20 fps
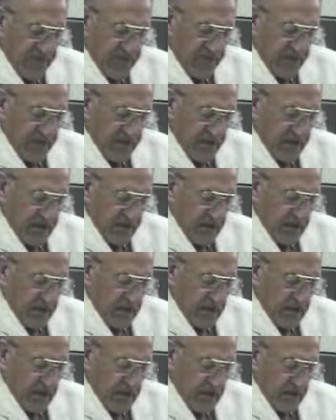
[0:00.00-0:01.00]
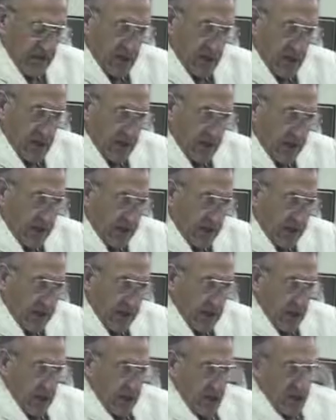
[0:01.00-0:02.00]
faith in the Word of God.
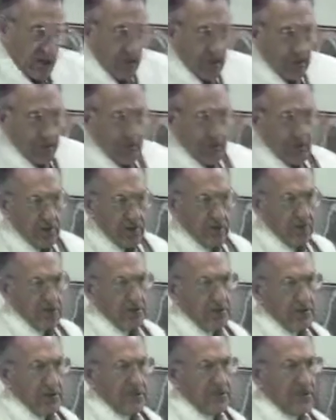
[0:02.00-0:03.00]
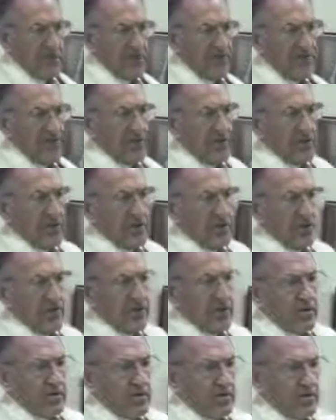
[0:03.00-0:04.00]
In other words, it's difficult,
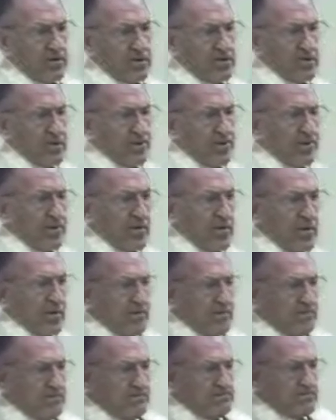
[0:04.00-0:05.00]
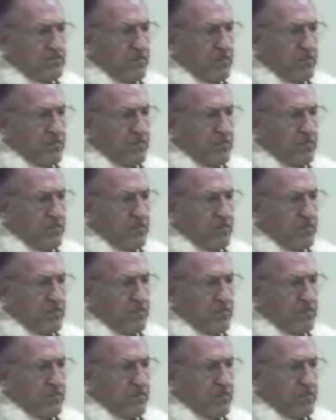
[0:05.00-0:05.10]
we know it is difficult,